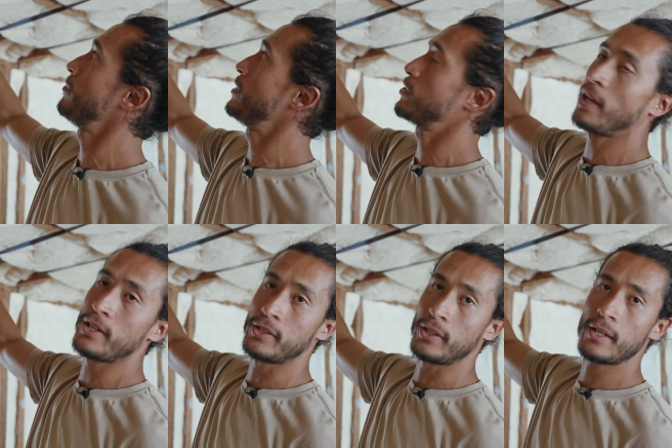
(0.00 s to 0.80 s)

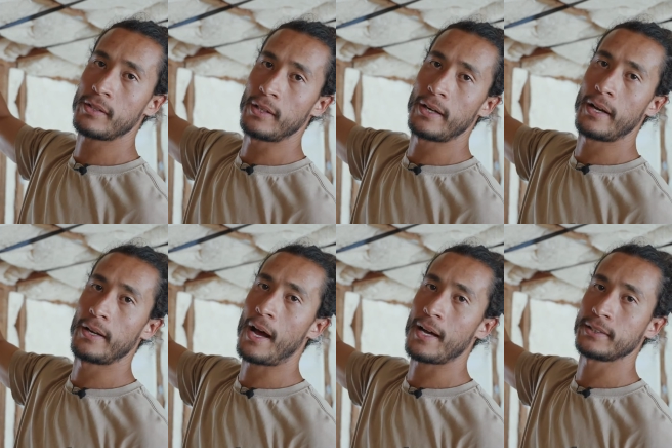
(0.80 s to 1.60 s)
insulation you get,
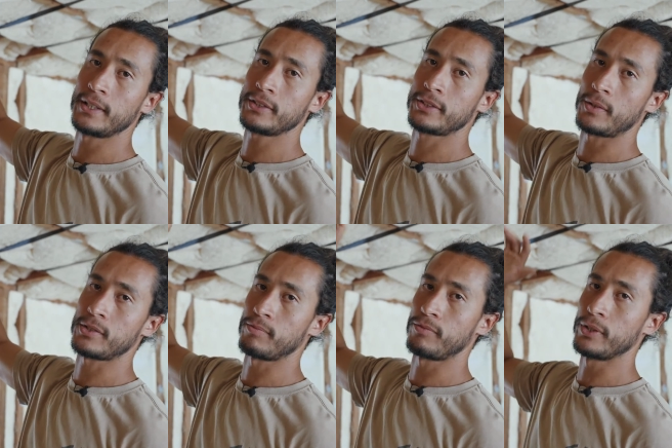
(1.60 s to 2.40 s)
an R6, so
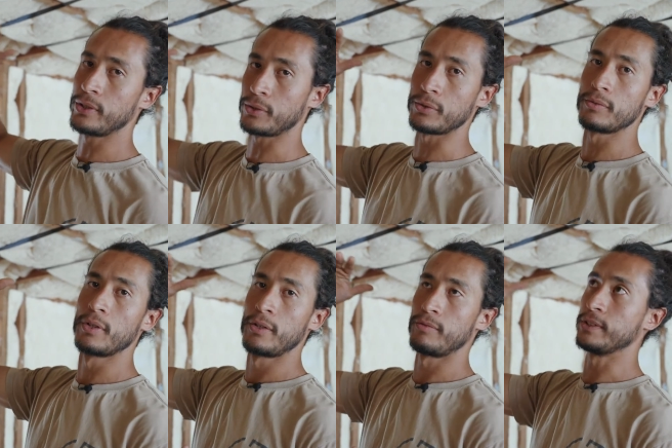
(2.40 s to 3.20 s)
it's a really good
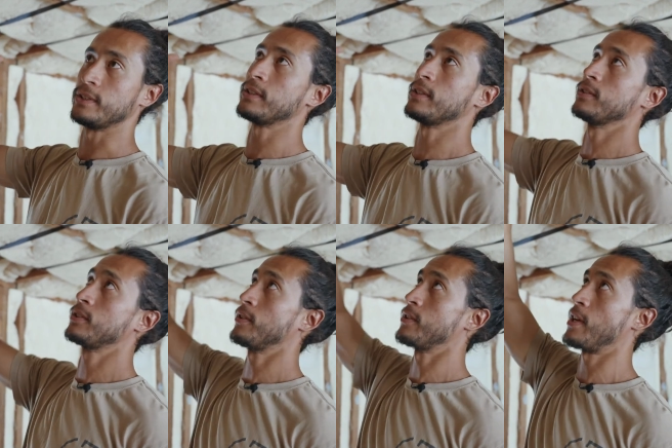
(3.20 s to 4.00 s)
resistance
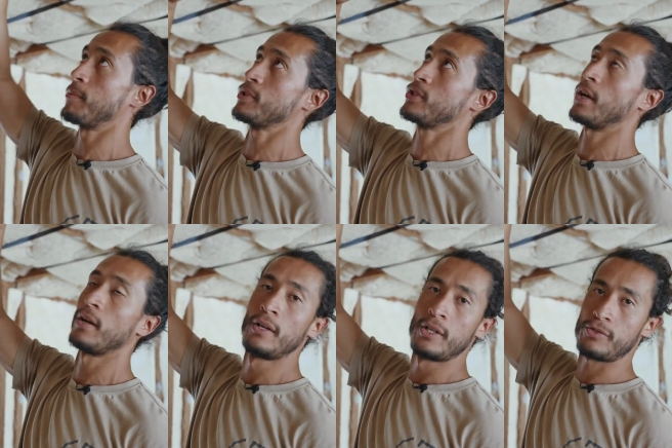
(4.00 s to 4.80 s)
to the temperature
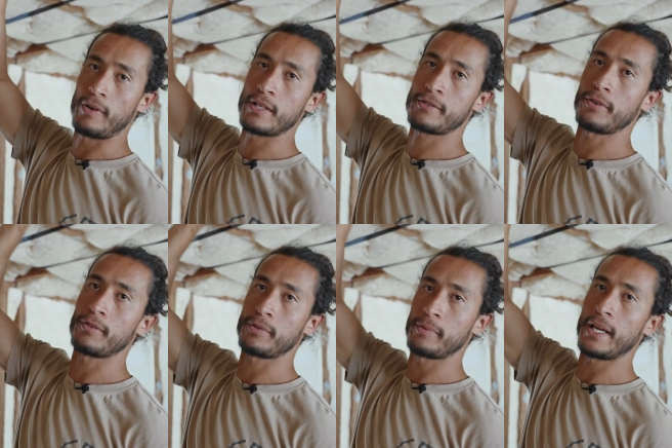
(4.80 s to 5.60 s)

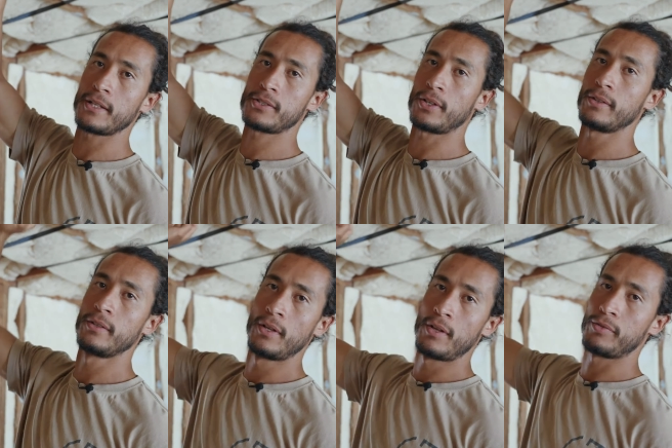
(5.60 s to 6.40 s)
transfer from the outside
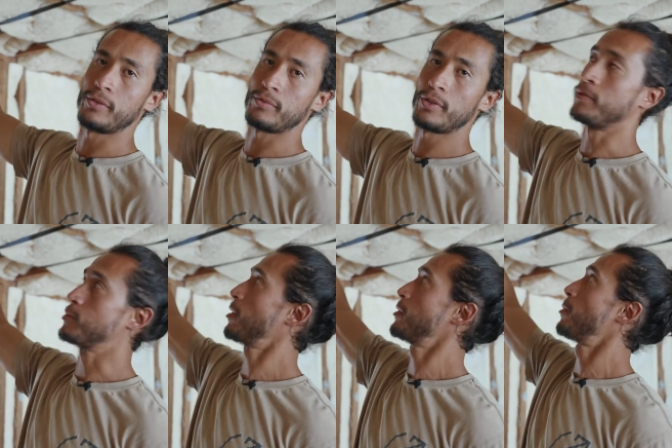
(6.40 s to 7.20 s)
through the roof.
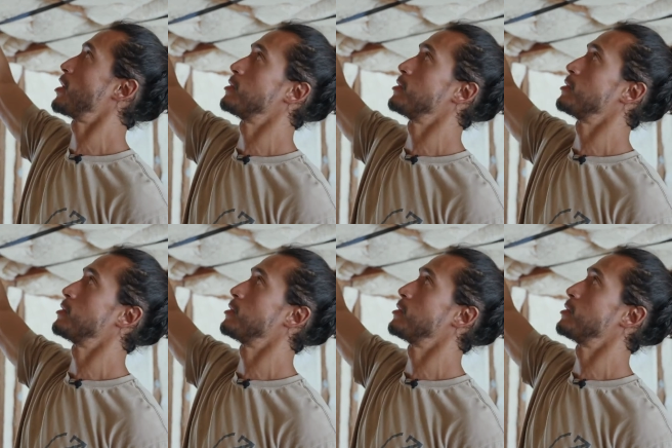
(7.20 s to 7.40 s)
It's probably the most